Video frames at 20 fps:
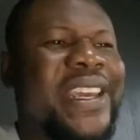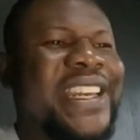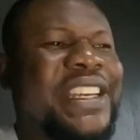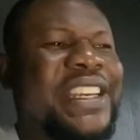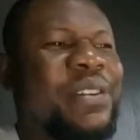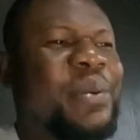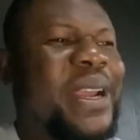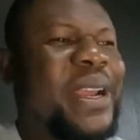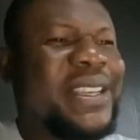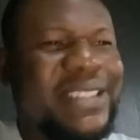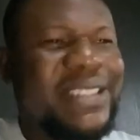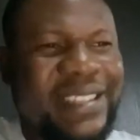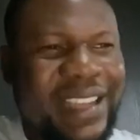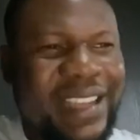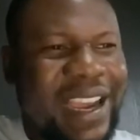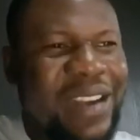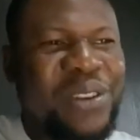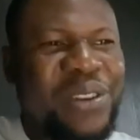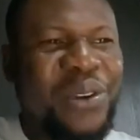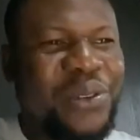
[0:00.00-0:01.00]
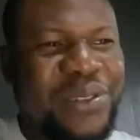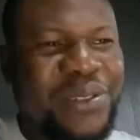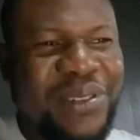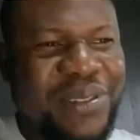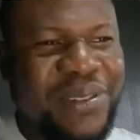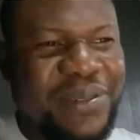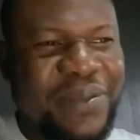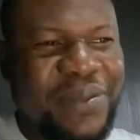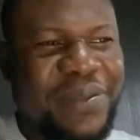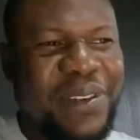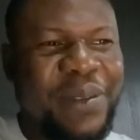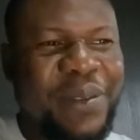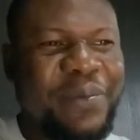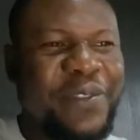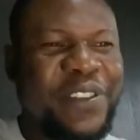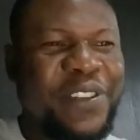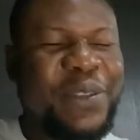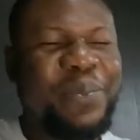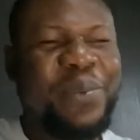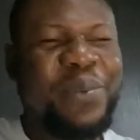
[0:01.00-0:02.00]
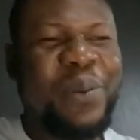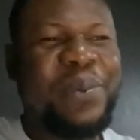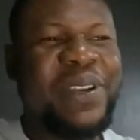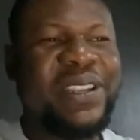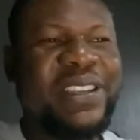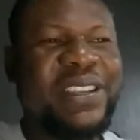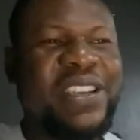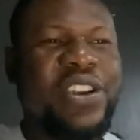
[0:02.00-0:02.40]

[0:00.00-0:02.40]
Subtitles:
The rest are not feeling fit properly.